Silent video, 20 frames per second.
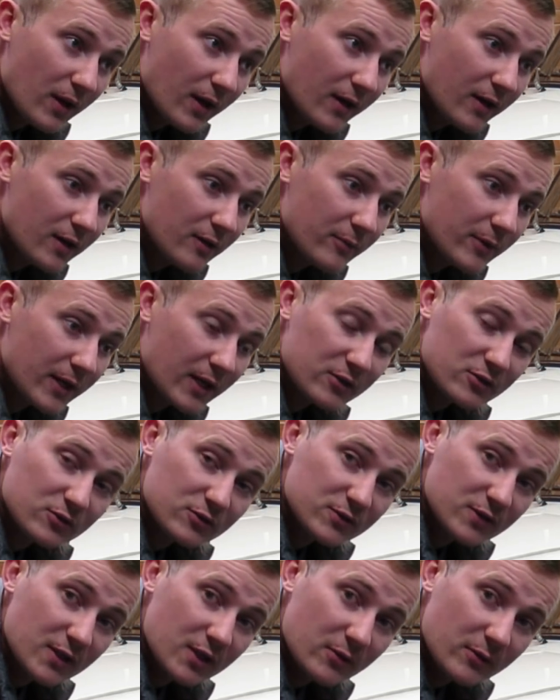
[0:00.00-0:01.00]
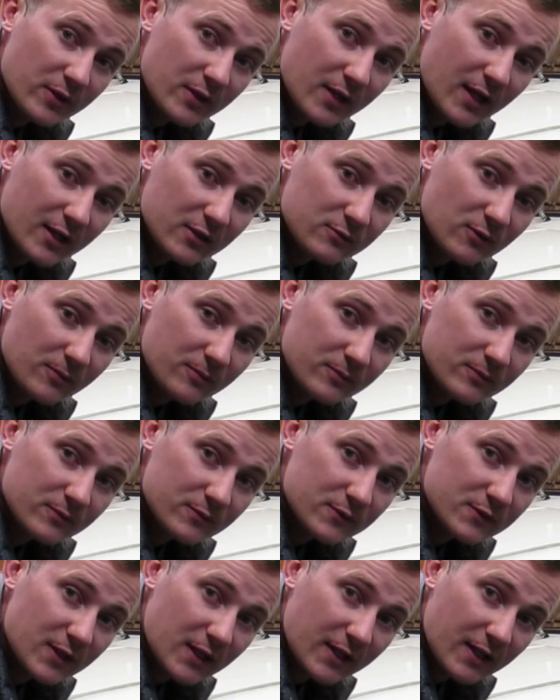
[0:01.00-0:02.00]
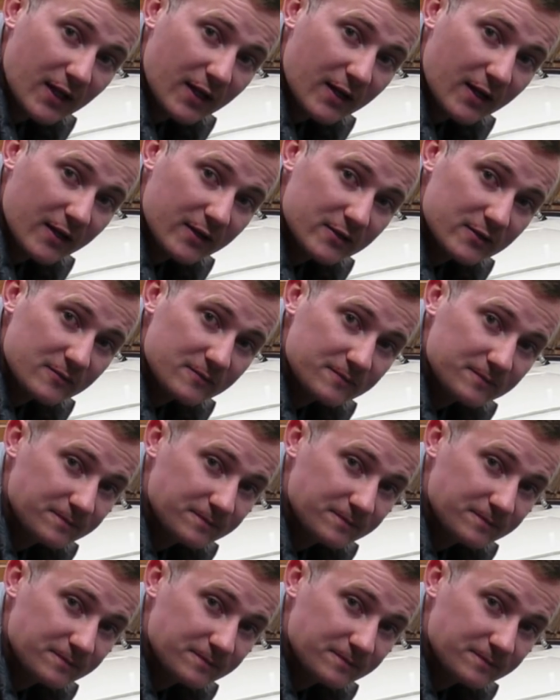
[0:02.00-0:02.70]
And I shall see you in the next one. Take care, guys.